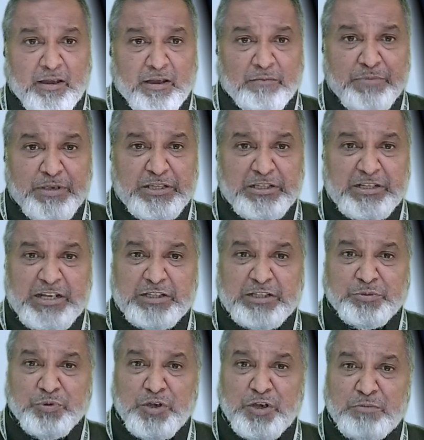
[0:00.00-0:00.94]

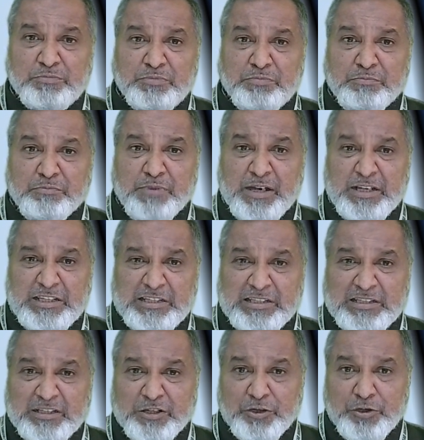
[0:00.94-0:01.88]
Business firm
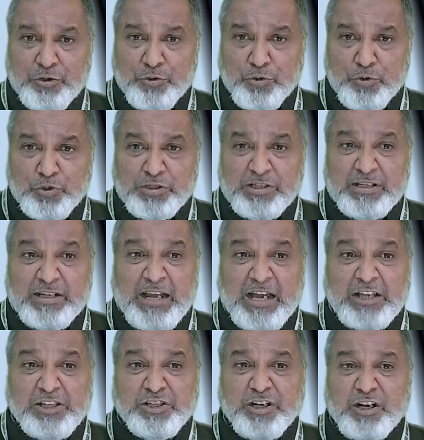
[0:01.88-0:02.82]
must use
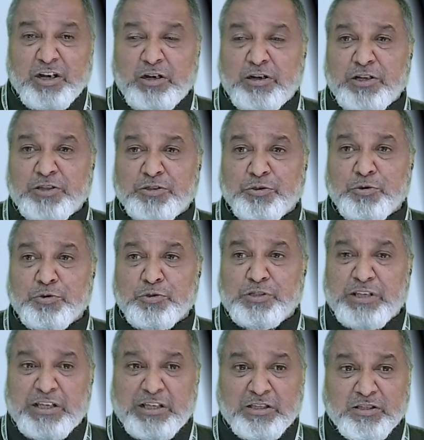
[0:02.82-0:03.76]
natural
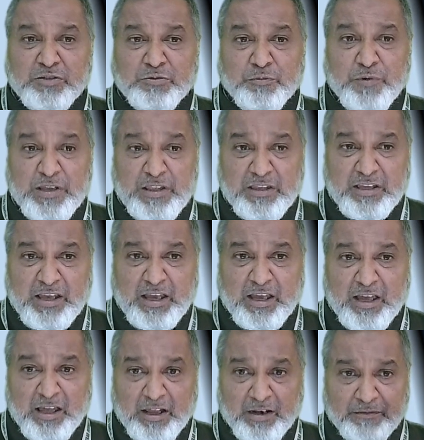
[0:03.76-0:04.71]
resources with
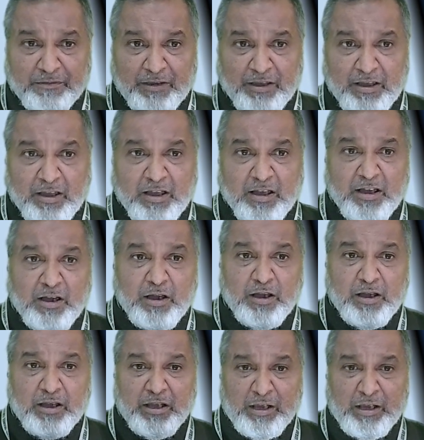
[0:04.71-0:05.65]
care.
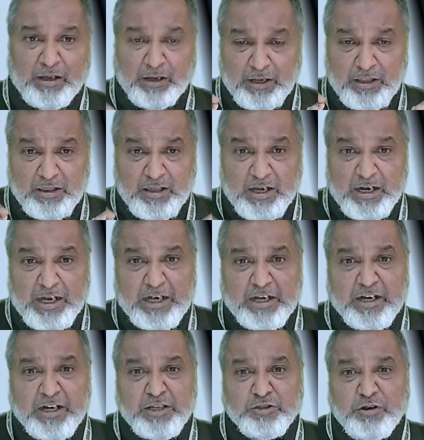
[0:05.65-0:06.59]
In the
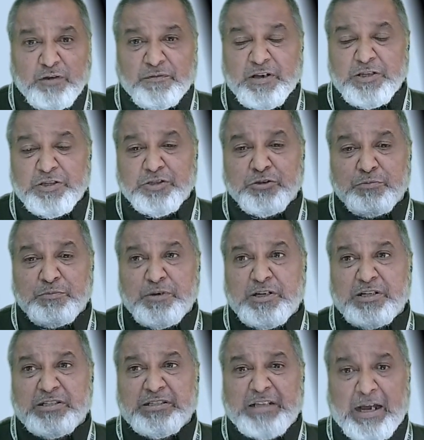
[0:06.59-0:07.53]
interest of
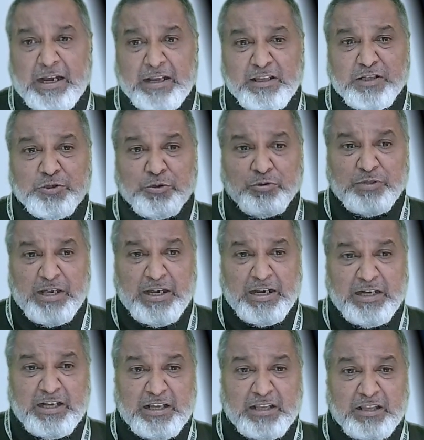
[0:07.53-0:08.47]
consumers and the
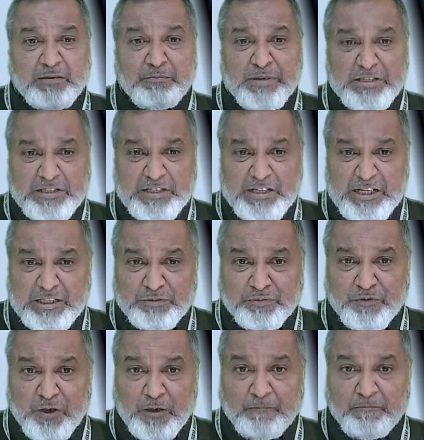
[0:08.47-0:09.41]
society, the business
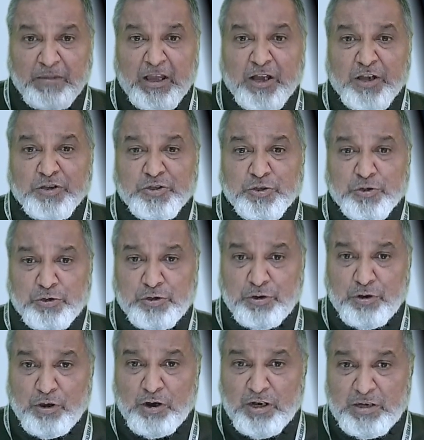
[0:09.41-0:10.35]
firm should
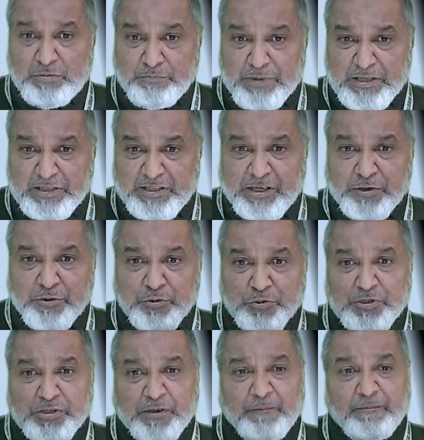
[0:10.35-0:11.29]
not
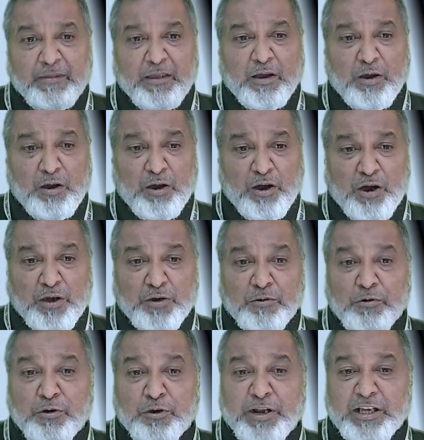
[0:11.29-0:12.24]
misuse
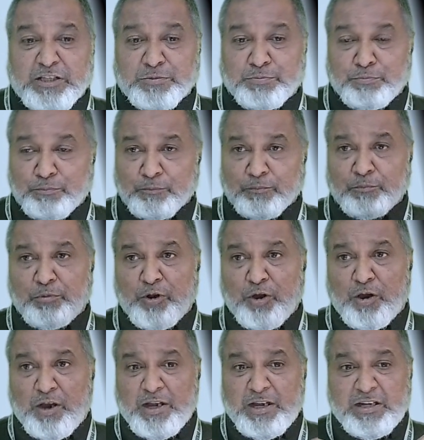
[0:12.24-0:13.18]
or
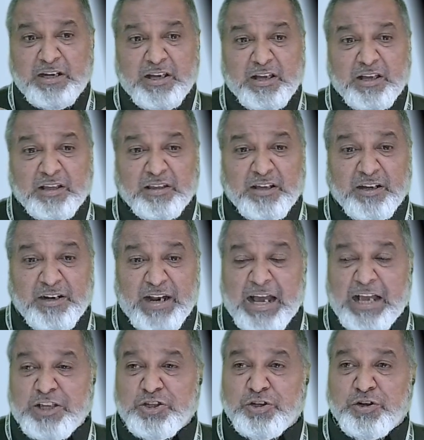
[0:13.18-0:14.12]
exploit the
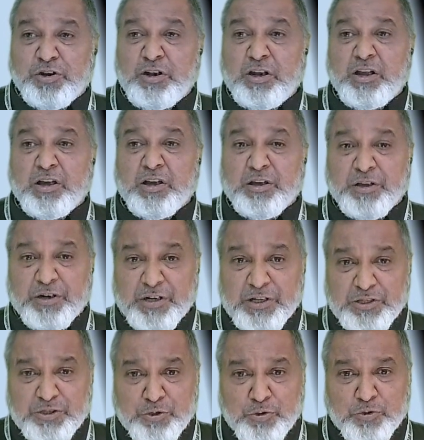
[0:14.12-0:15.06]
natural
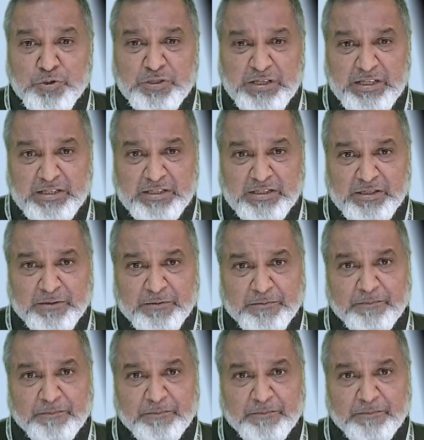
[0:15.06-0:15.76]
resources.